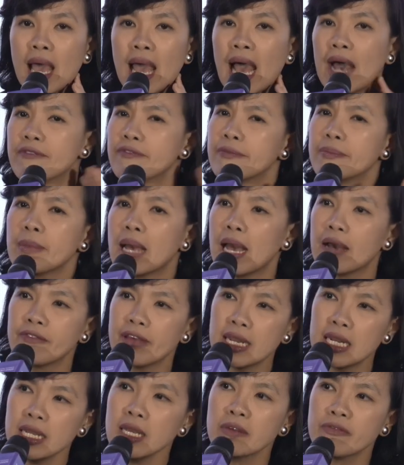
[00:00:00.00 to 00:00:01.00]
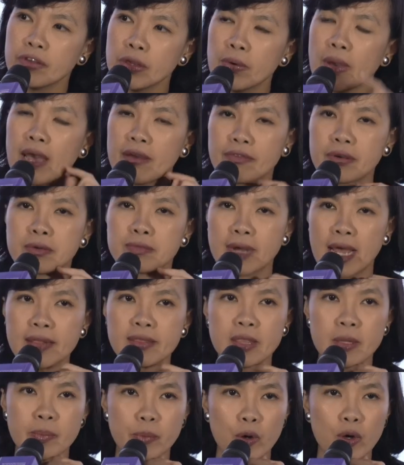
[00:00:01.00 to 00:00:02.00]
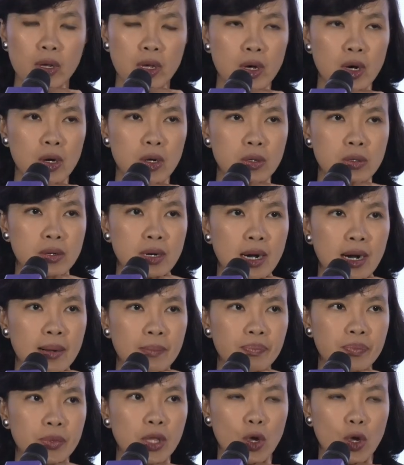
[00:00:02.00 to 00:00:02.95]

have any of you ever read the book called